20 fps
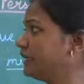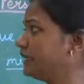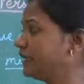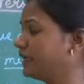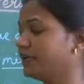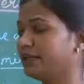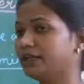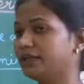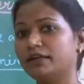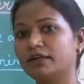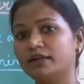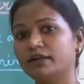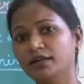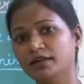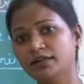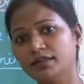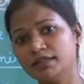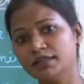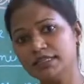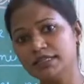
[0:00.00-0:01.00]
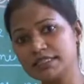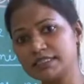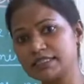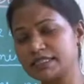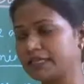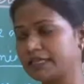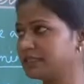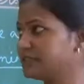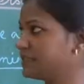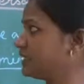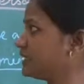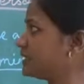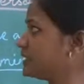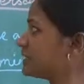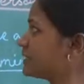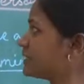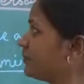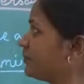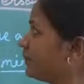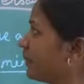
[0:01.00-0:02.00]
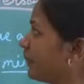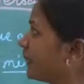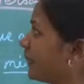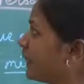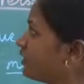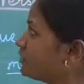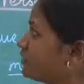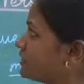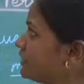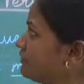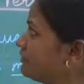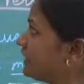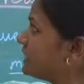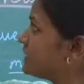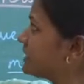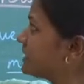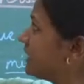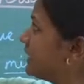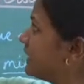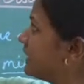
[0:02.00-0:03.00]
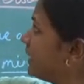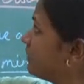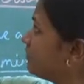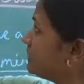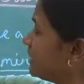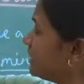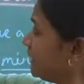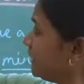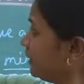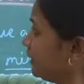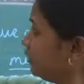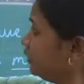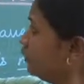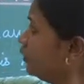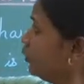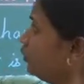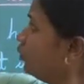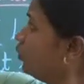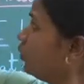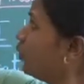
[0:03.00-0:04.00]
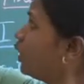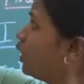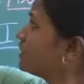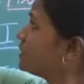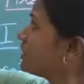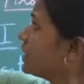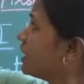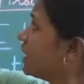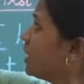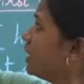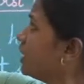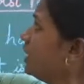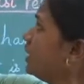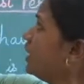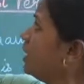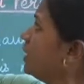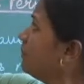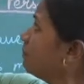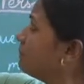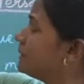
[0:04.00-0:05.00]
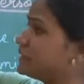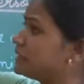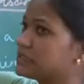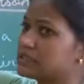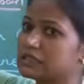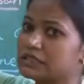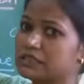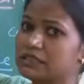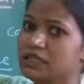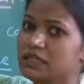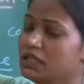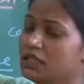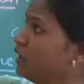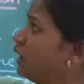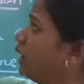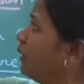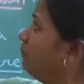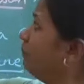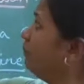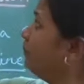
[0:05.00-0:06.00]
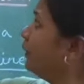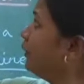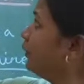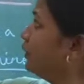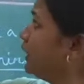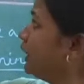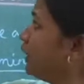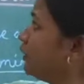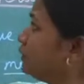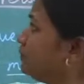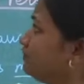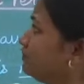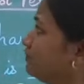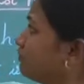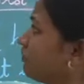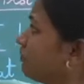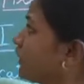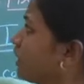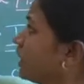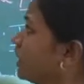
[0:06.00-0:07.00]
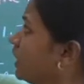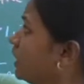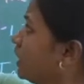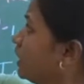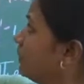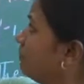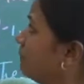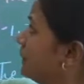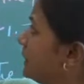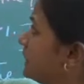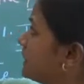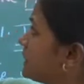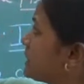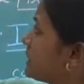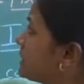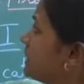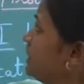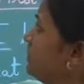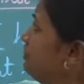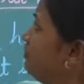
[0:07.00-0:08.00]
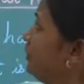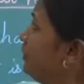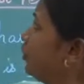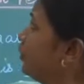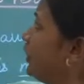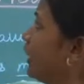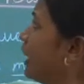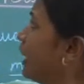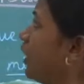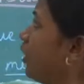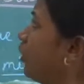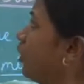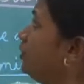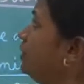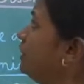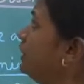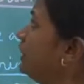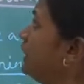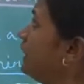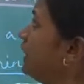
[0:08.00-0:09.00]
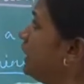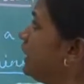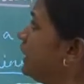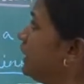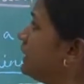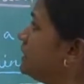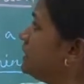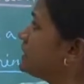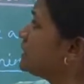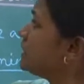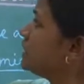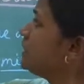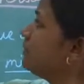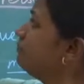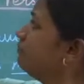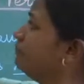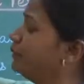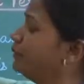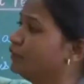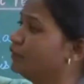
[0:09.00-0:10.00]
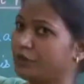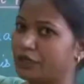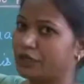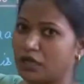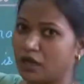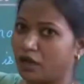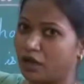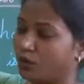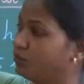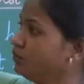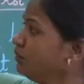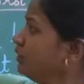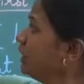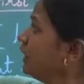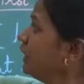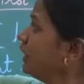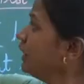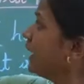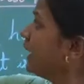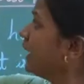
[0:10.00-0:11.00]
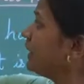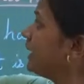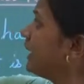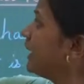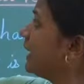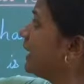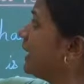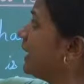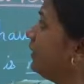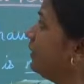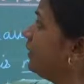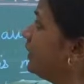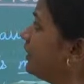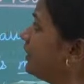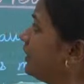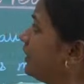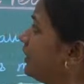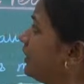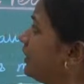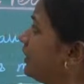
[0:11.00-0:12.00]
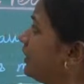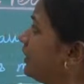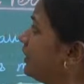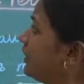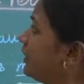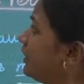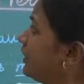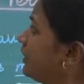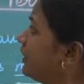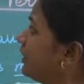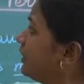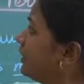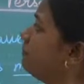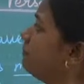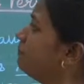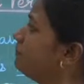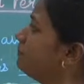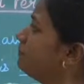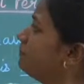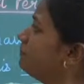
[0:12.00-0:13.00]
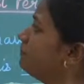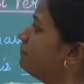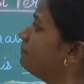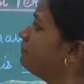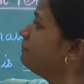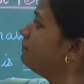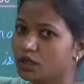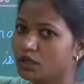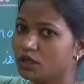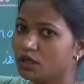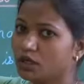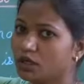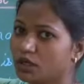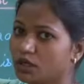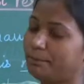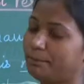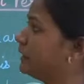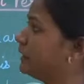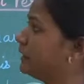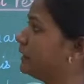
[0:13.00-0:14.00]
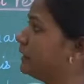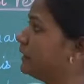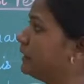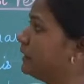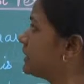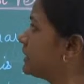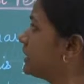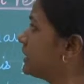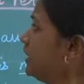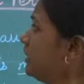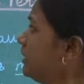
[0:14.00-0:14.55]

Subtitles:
in a sentence. Now see, once again I am telling you what are personal pronoun. A personal pronoun is a pronoun that refers to a particular person,